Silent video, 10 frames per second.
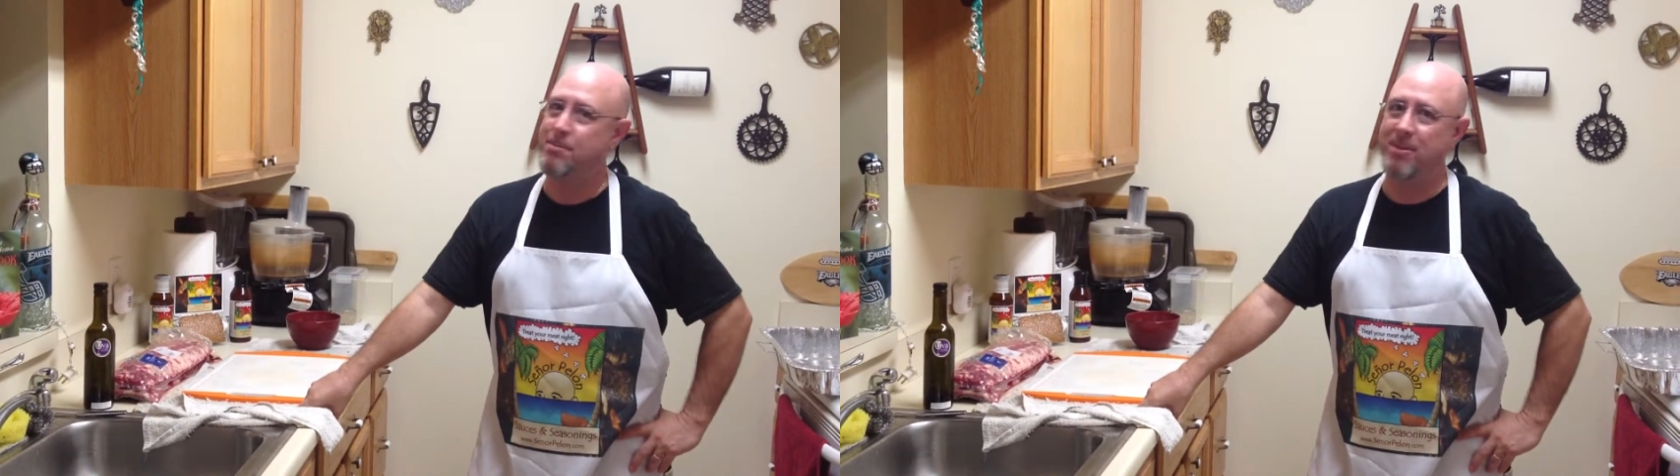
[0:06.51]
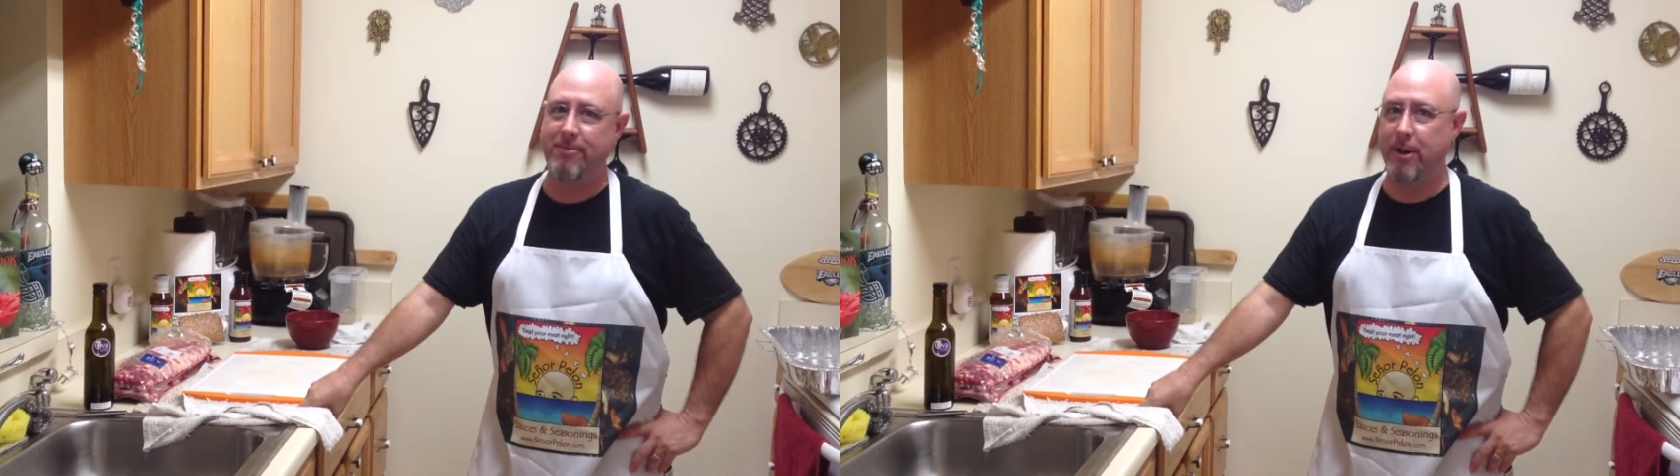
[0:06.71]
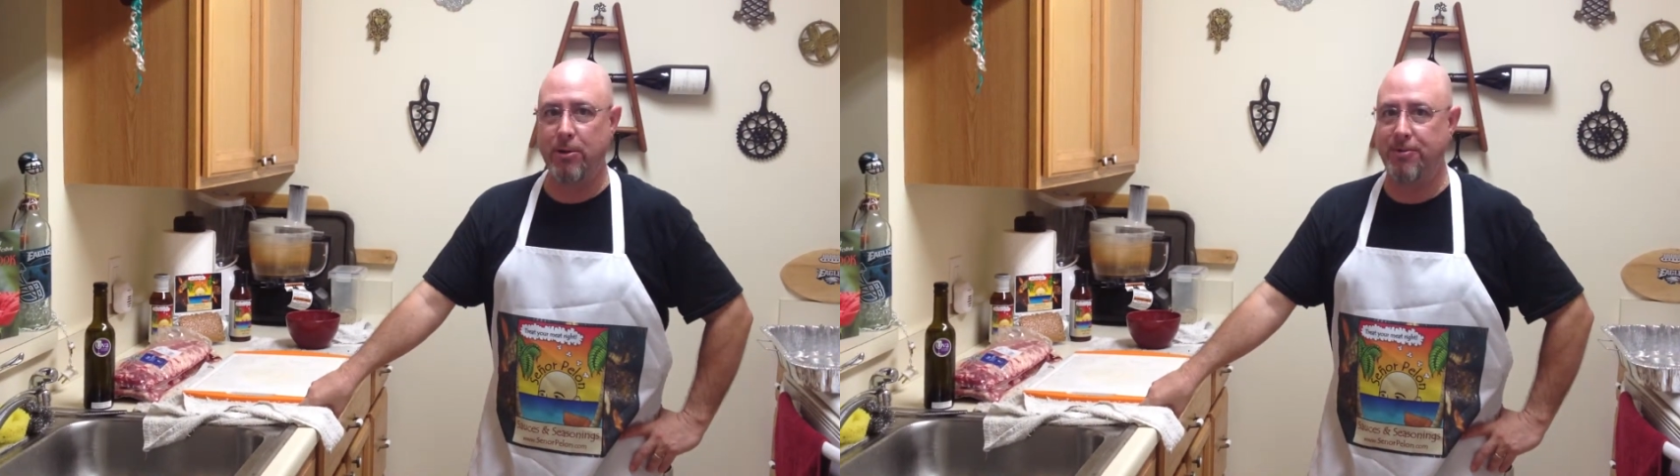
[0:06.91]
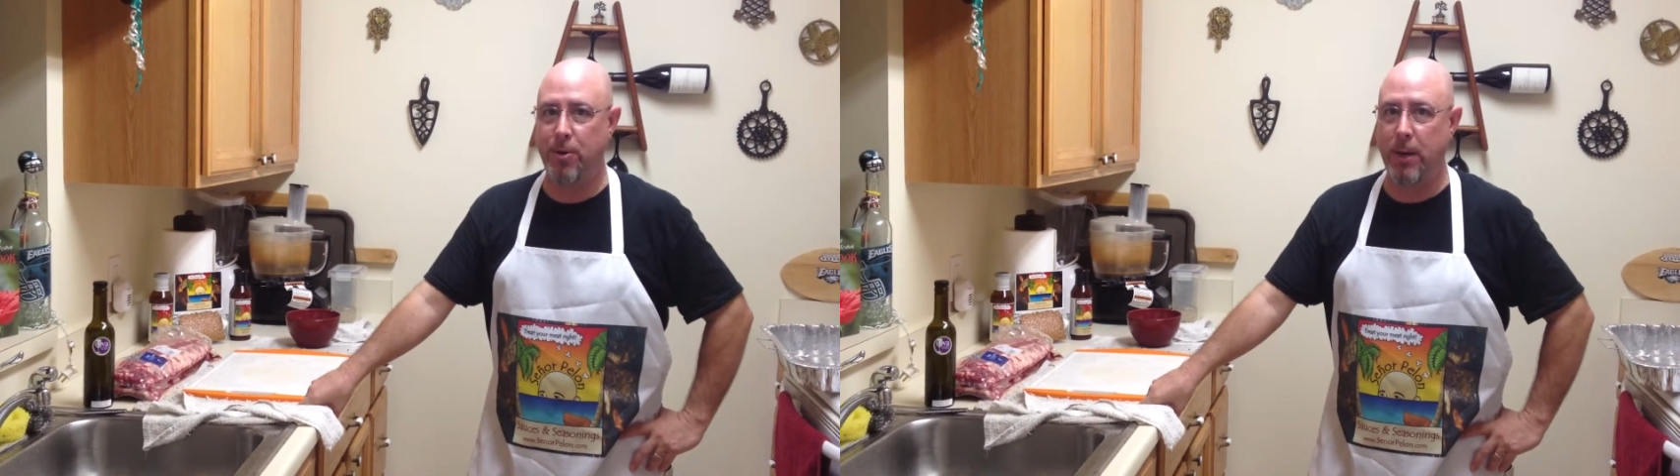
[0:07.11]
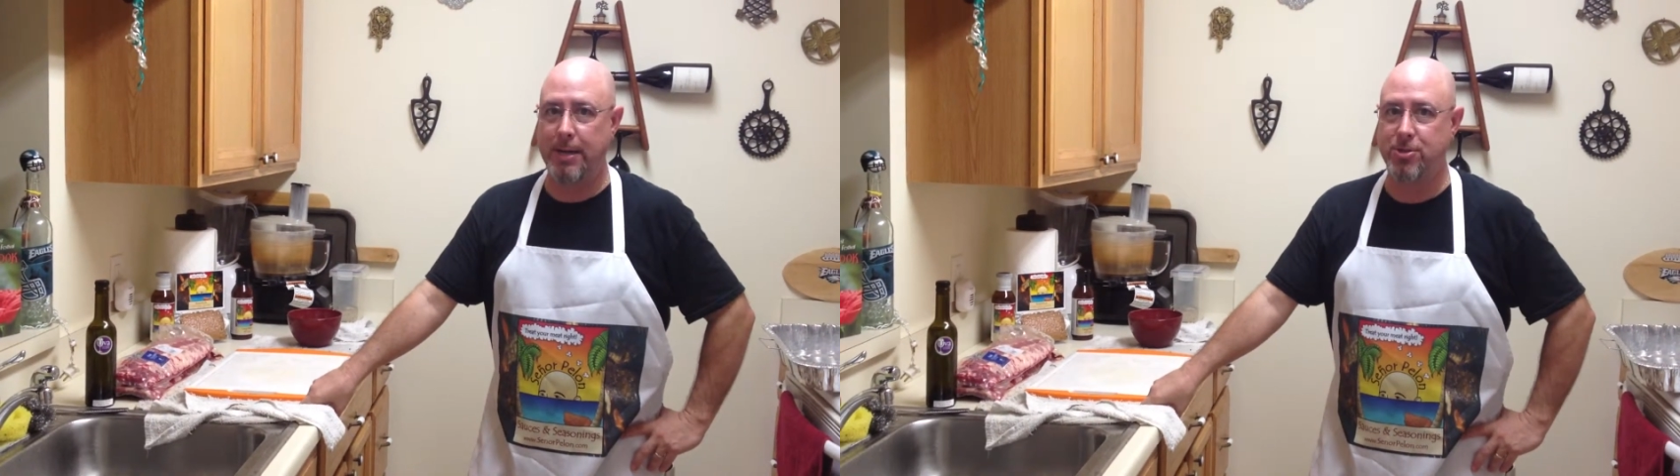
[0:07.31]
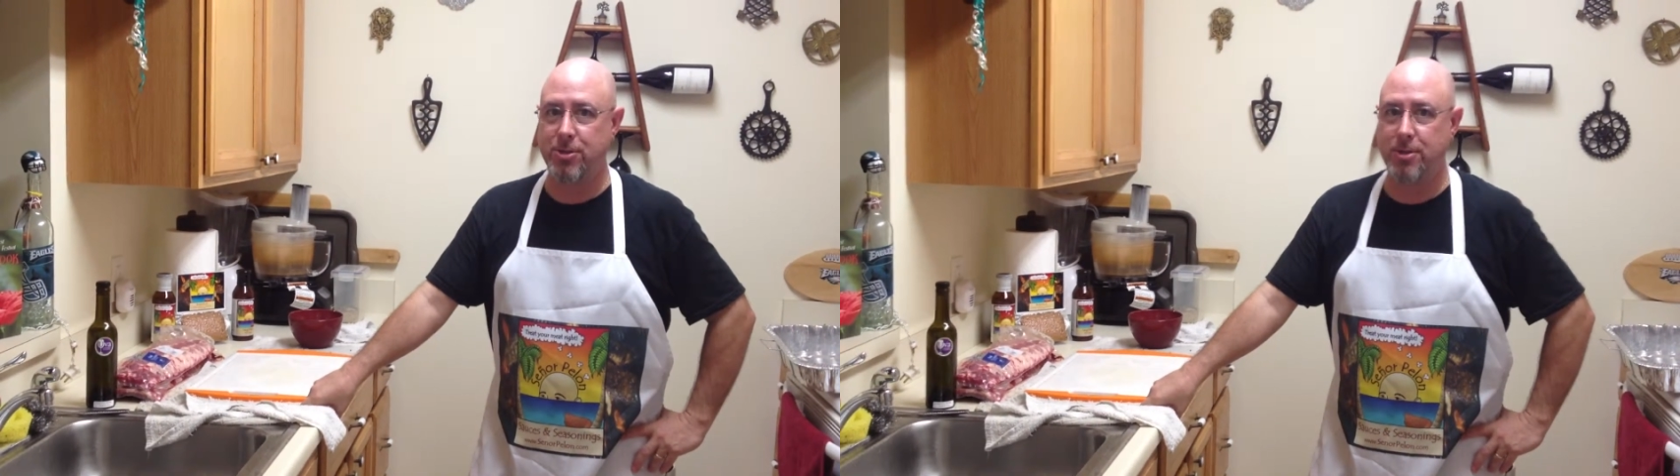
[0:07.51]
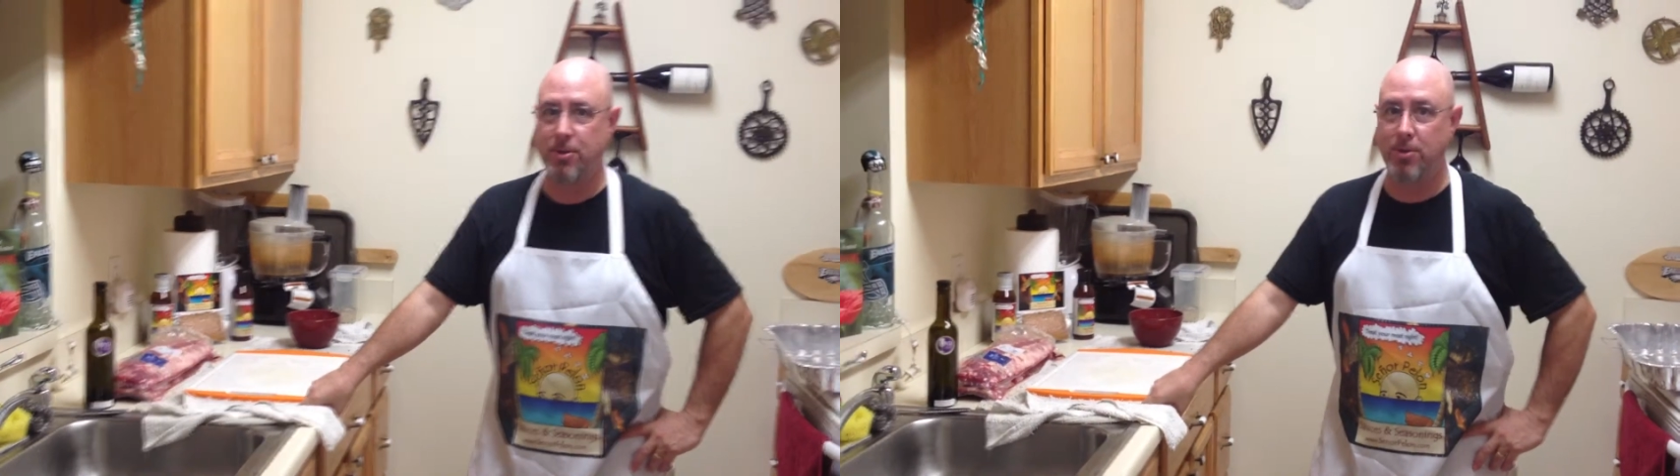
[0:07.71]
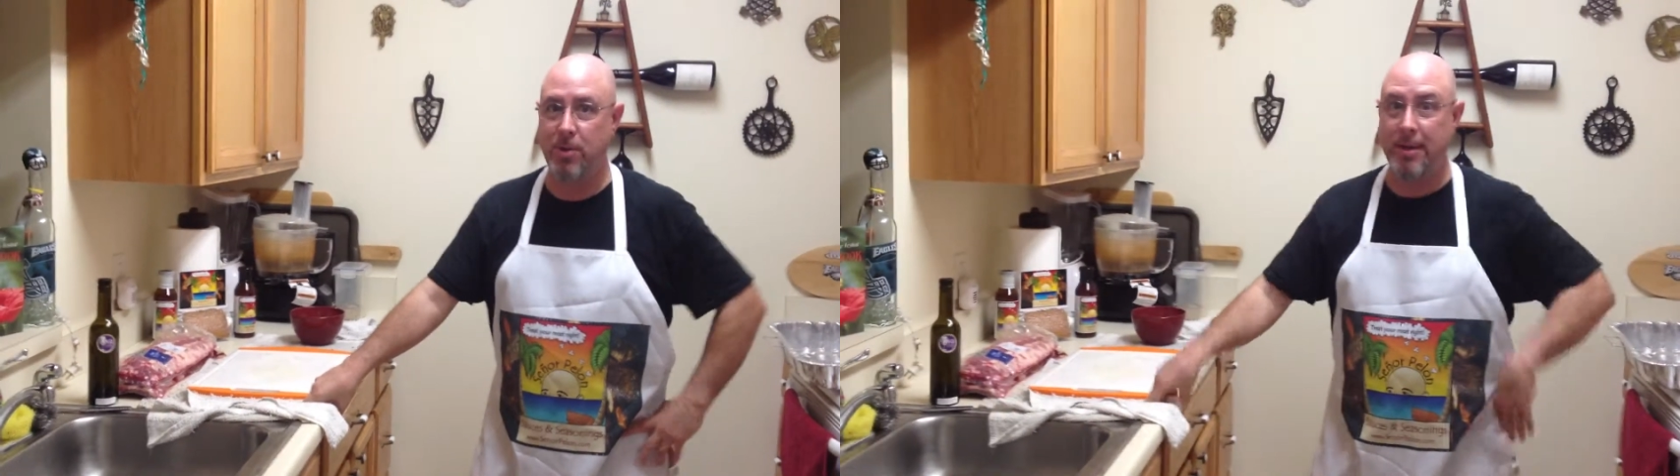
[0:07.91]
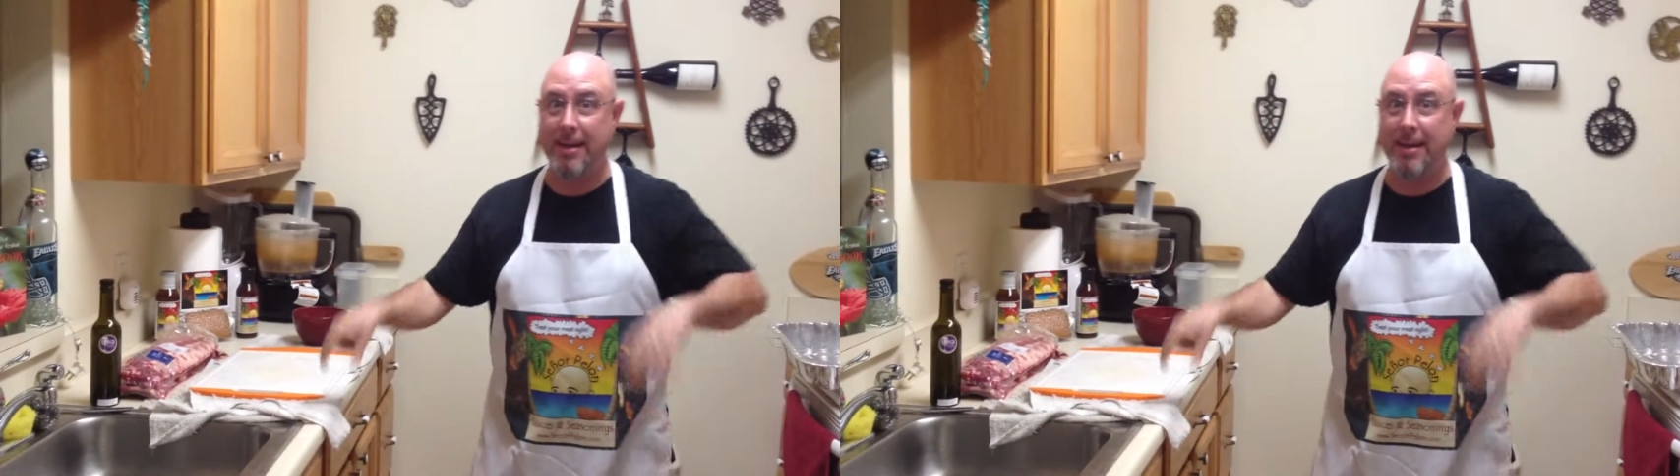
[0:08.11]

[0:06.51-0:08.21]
but very few actually do.